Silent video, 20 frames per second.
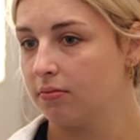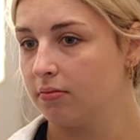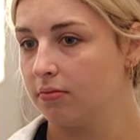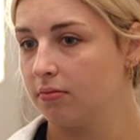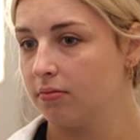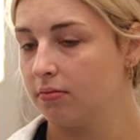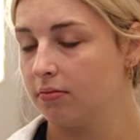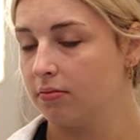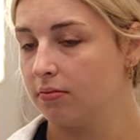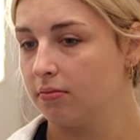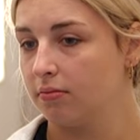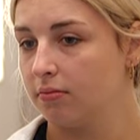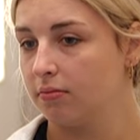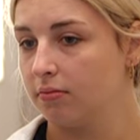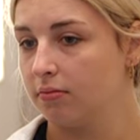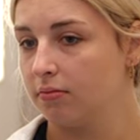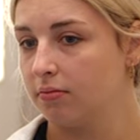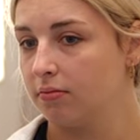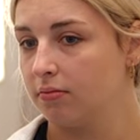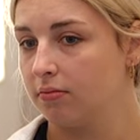
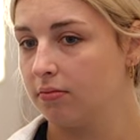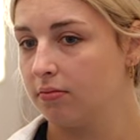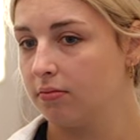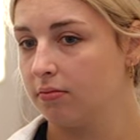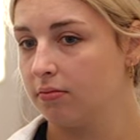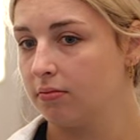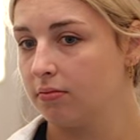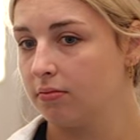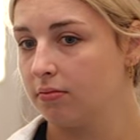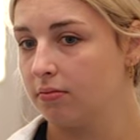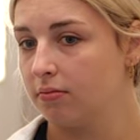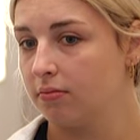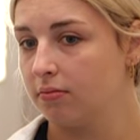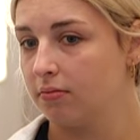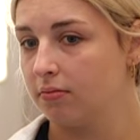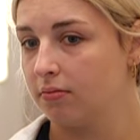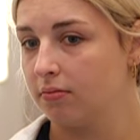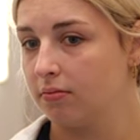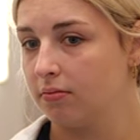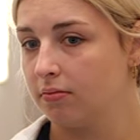
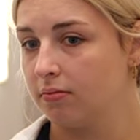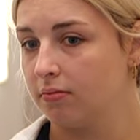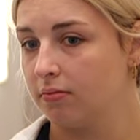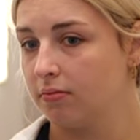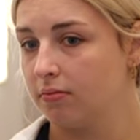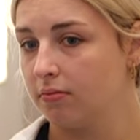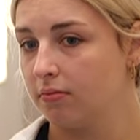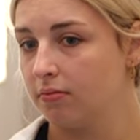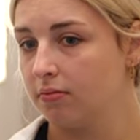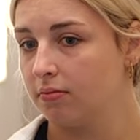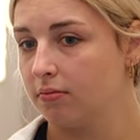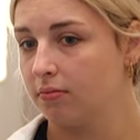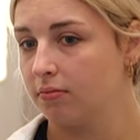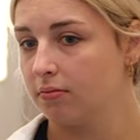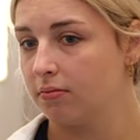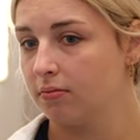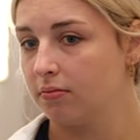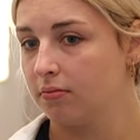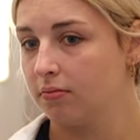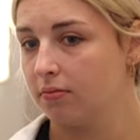
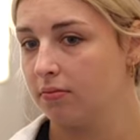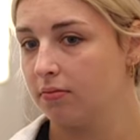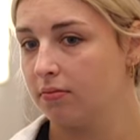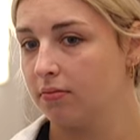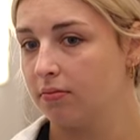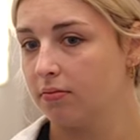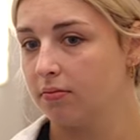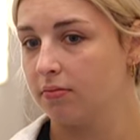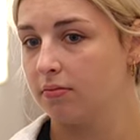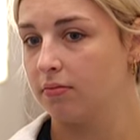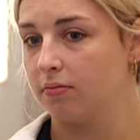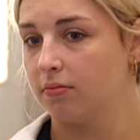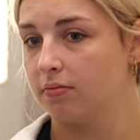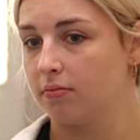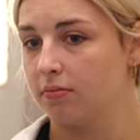(not speaking)